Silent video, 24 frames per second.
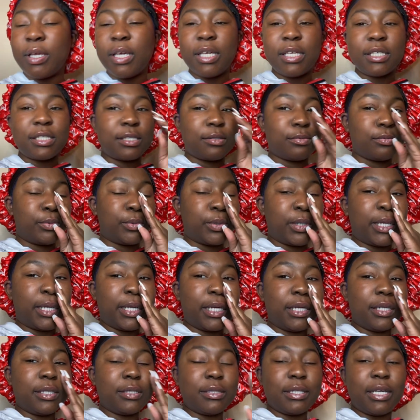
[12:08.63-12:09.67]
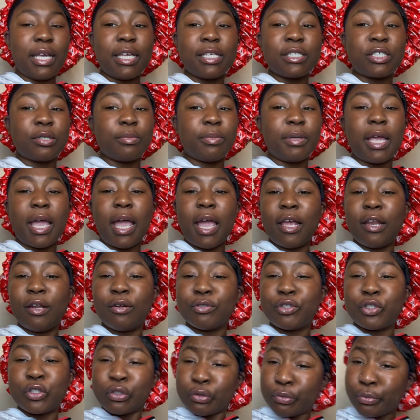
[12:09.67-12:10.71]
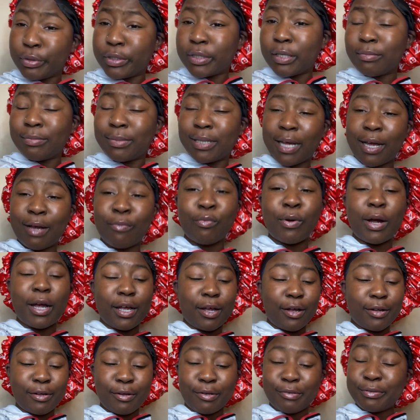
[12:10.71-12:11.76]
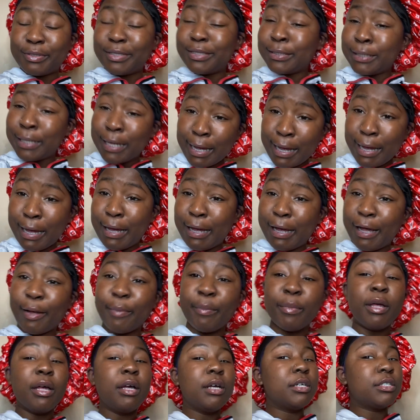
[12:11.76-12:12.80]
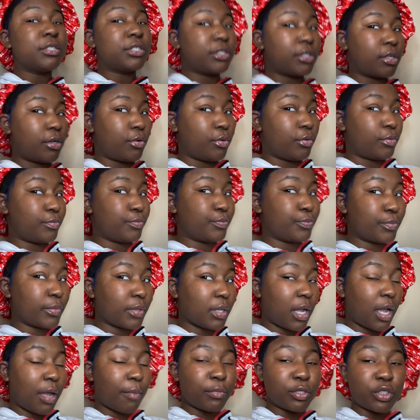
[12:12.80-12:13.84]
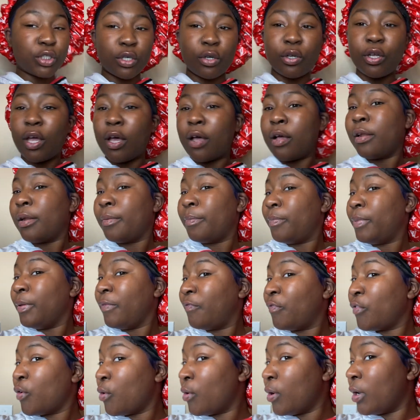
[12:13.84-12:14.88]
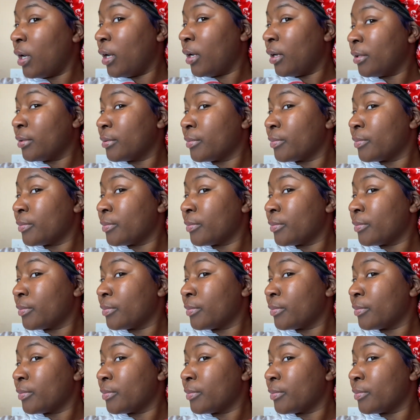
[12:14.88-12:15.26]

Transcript: It's what? It should be eight oh two, something. I'm right on time. So, I'm going to show y'all the before.